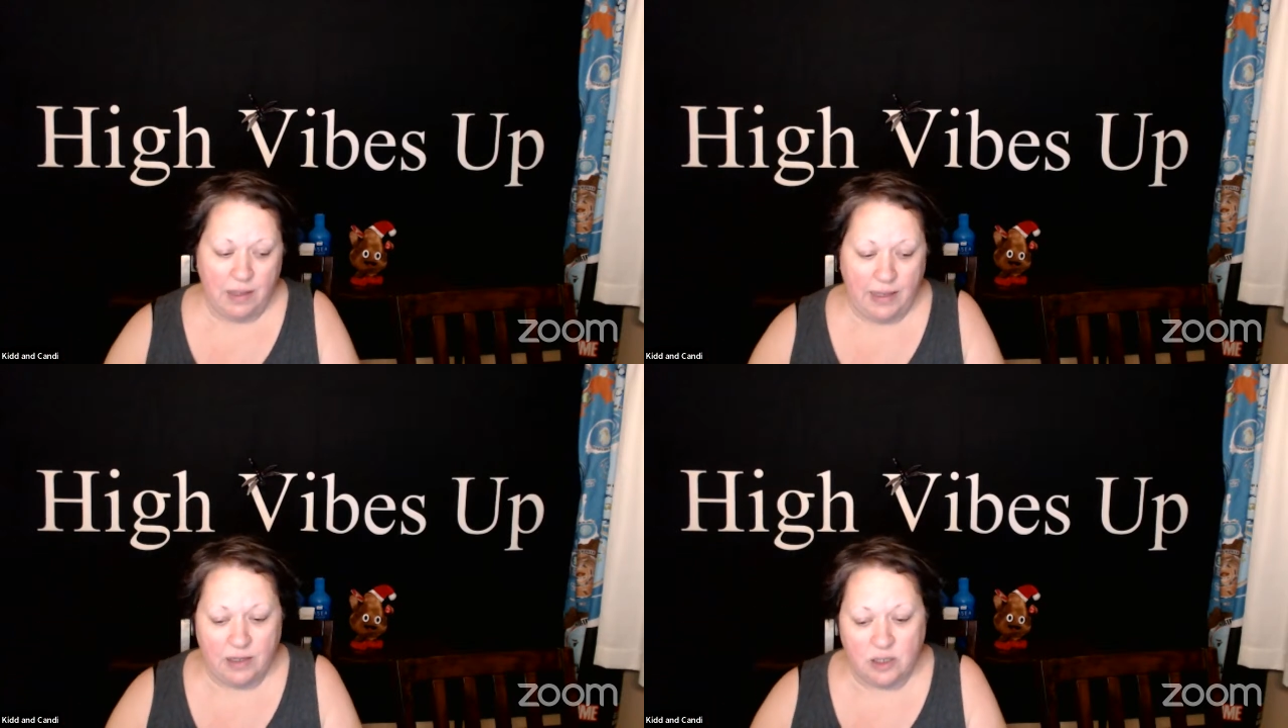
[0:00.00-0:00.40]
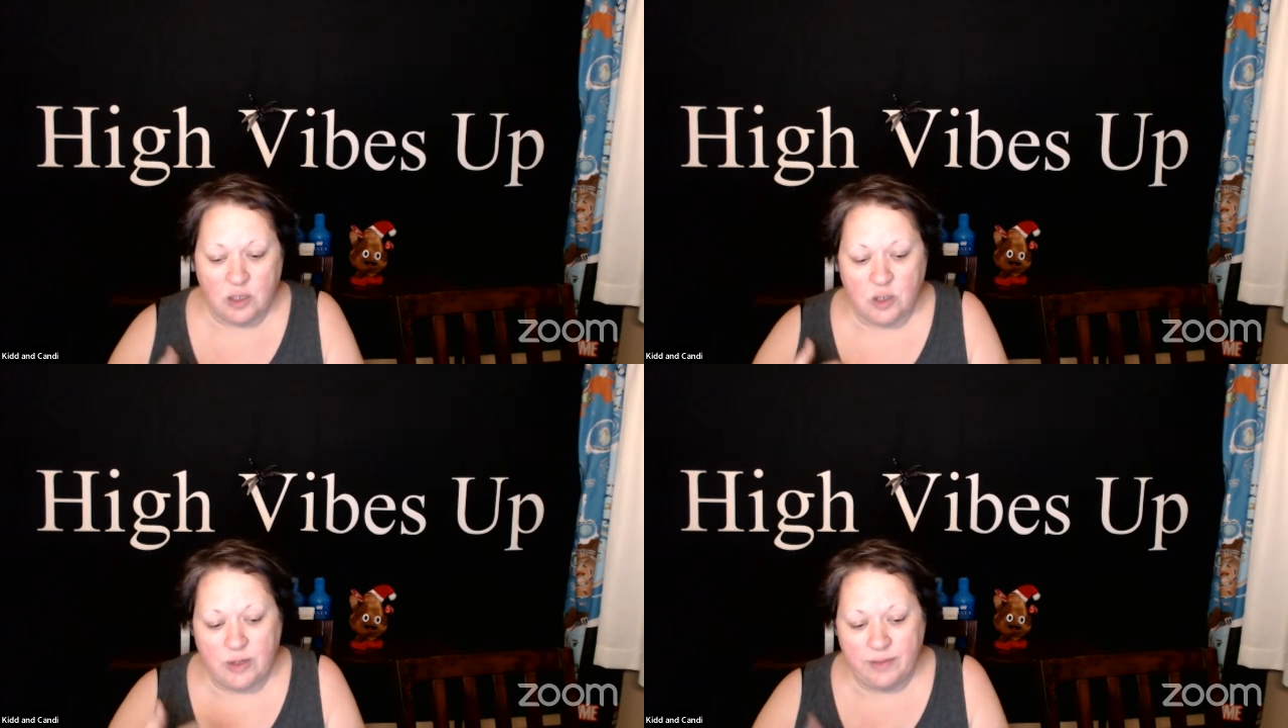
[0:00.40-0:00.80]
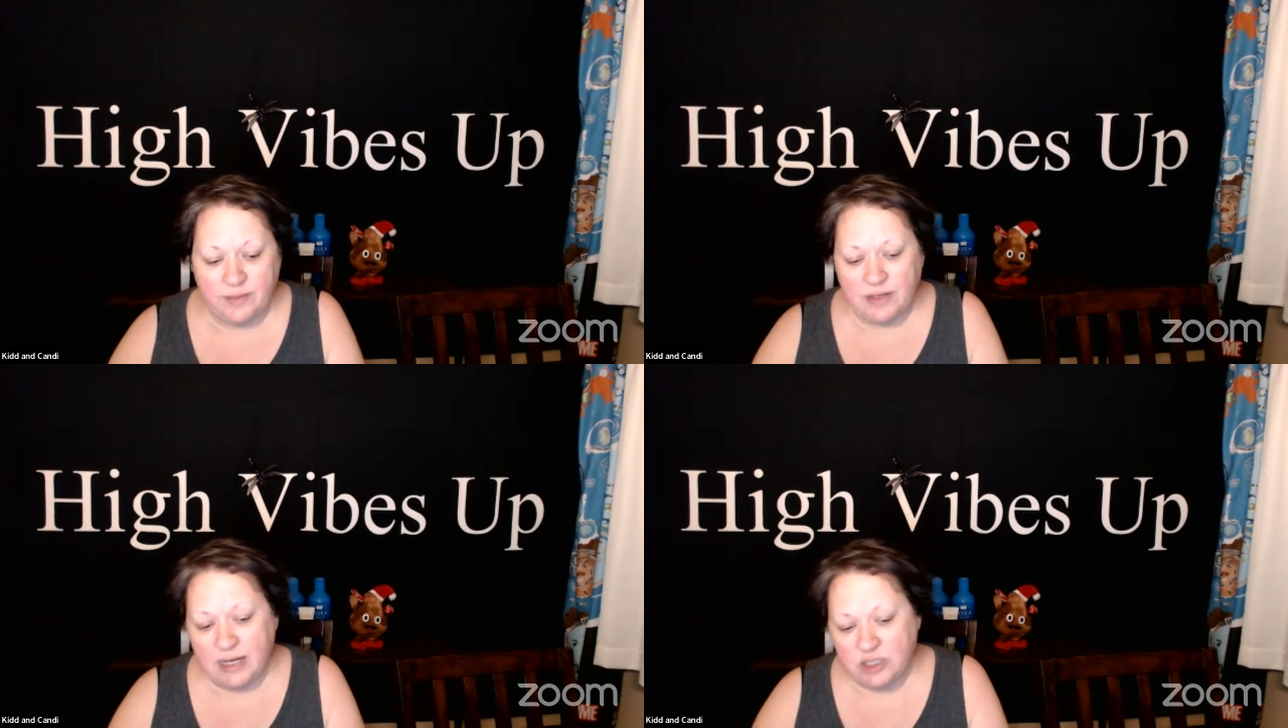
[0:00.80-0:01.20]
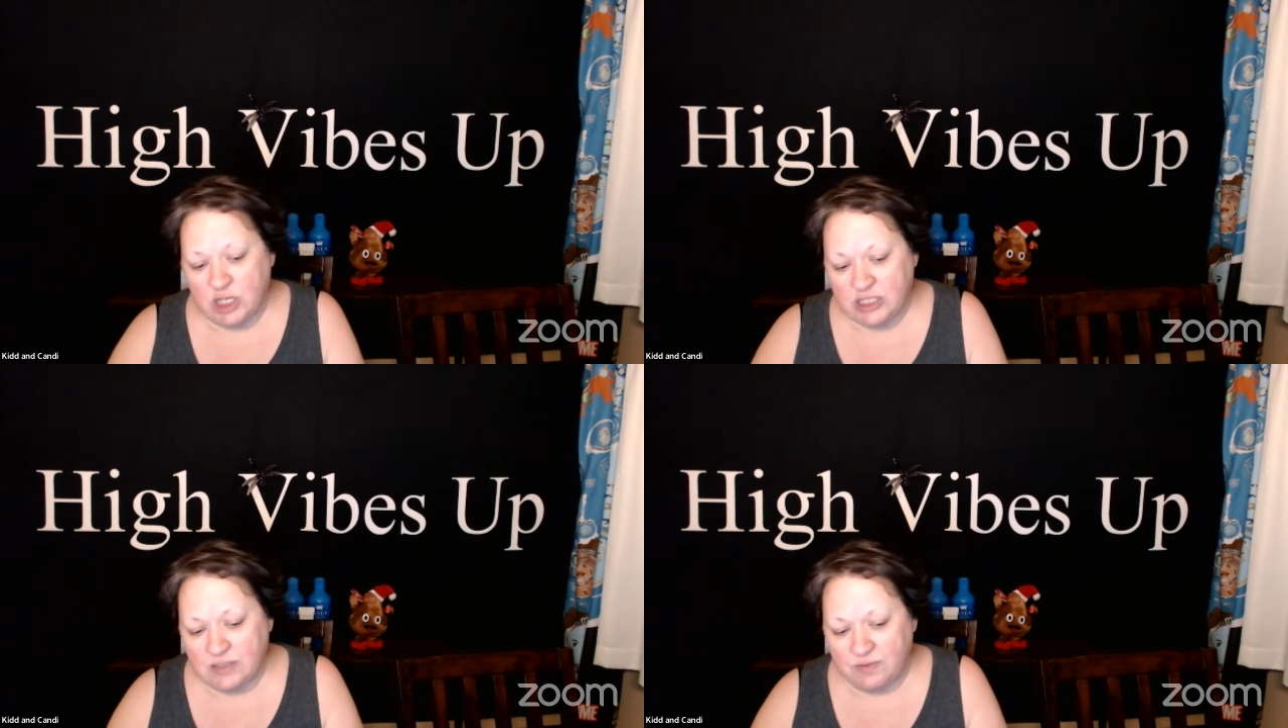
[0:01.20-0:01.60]
including the
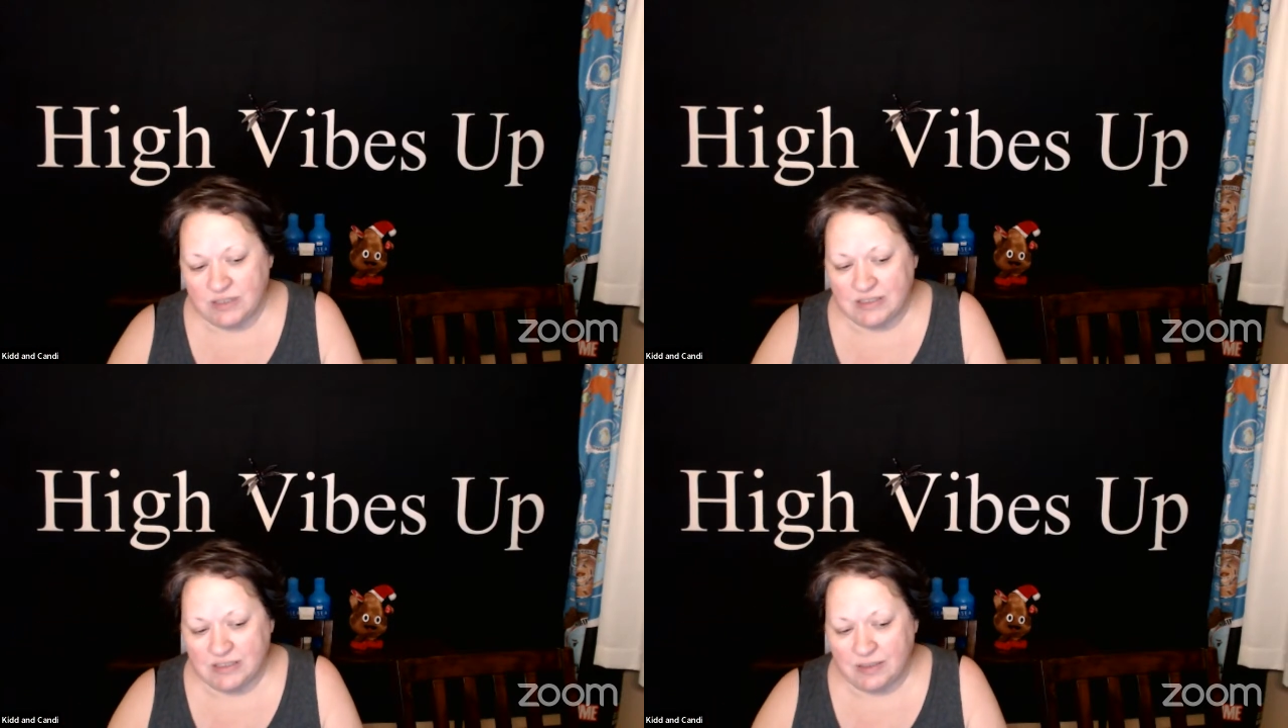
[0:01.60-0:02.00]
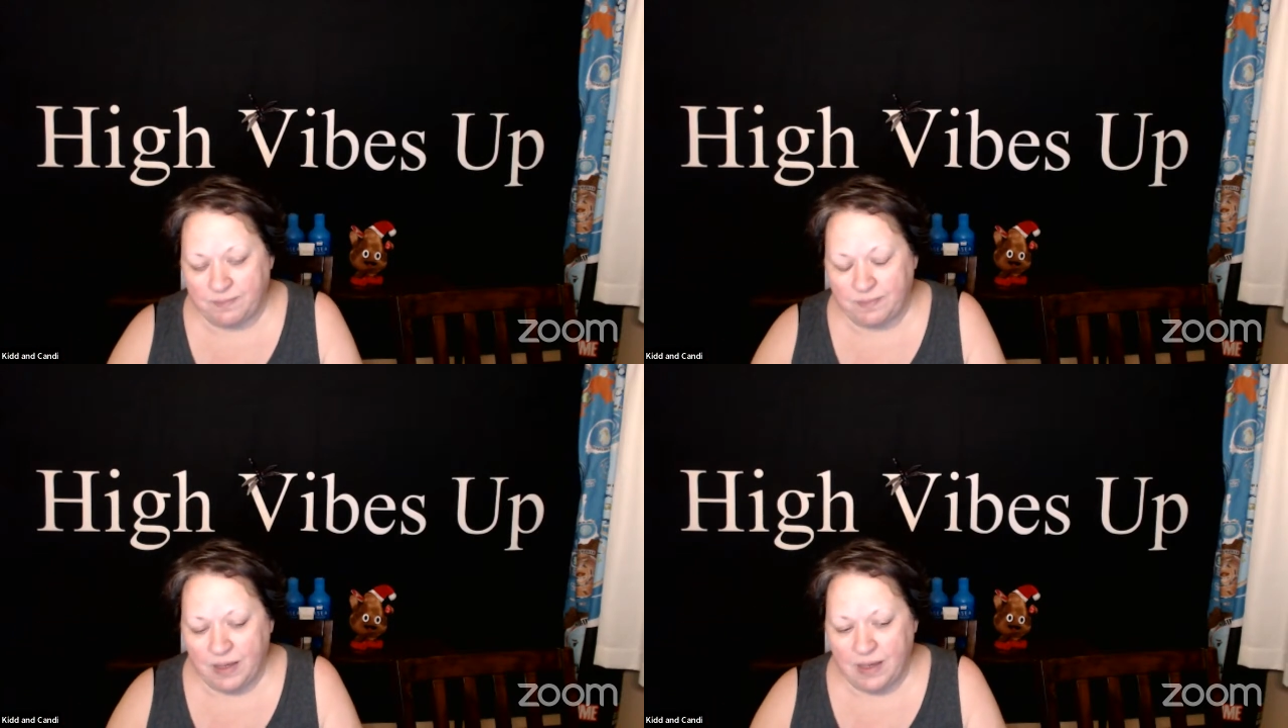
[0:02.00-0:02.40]
digestive system.